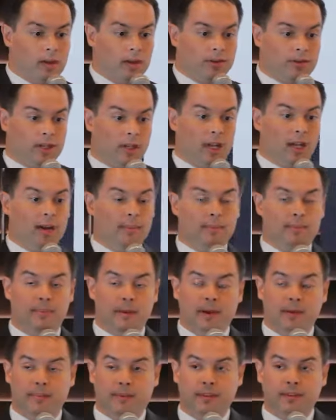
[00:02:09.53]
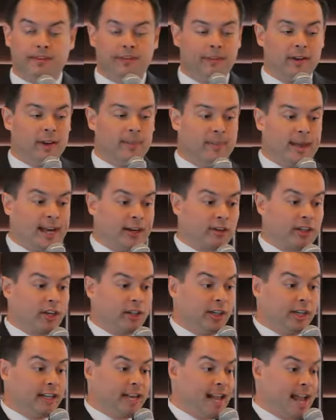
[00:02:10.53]
So a brief
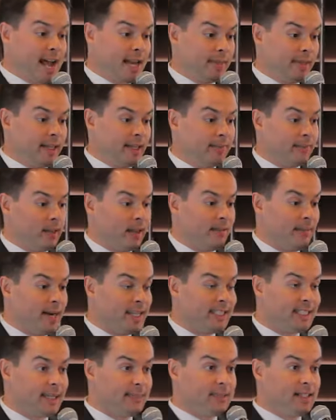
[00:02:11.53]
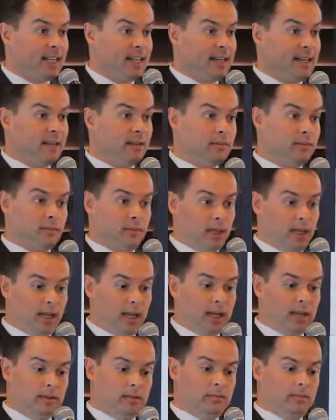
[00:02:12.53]
background on anatomy. The biceps tendon
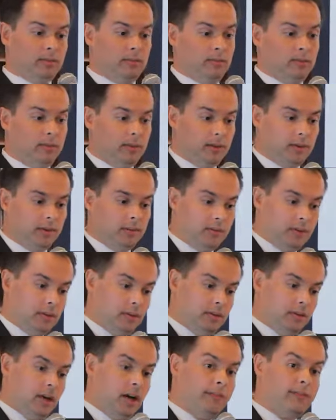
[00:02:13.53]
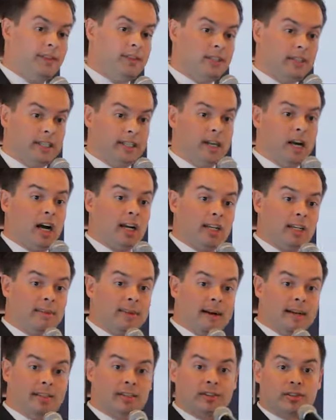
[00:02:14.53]
obviously
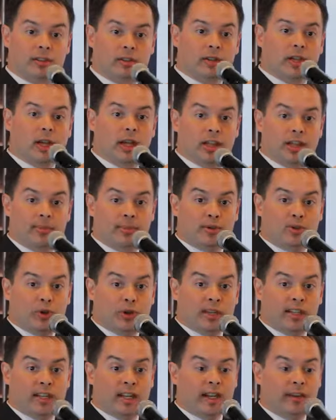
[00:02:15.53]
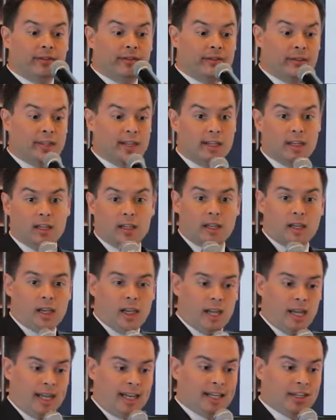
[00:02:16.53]
occupies the majority of the
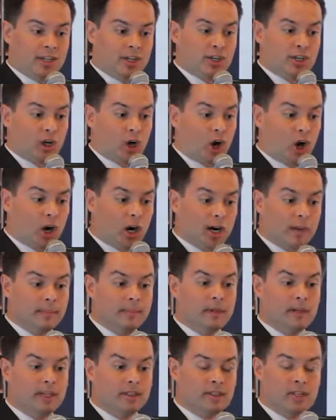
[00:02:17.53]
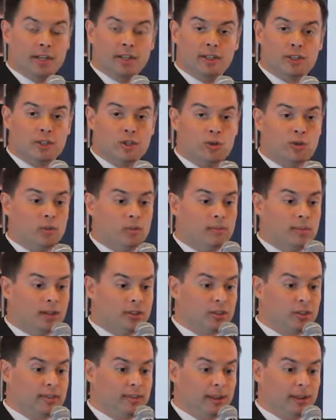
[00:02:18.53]
anterior arm. It's got two
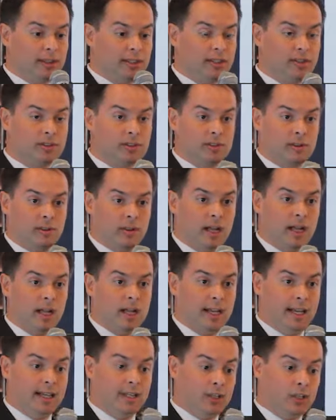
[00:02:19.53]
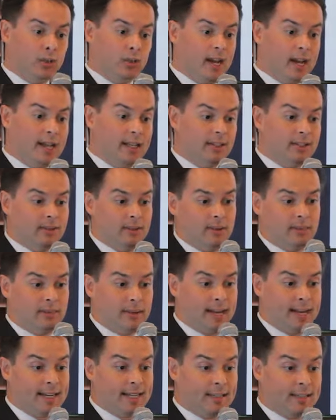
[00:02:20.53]
muscle bellies and two heads,
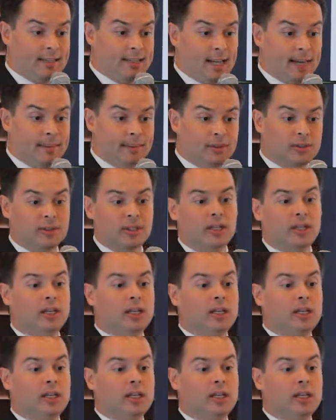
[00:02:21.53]
biceps.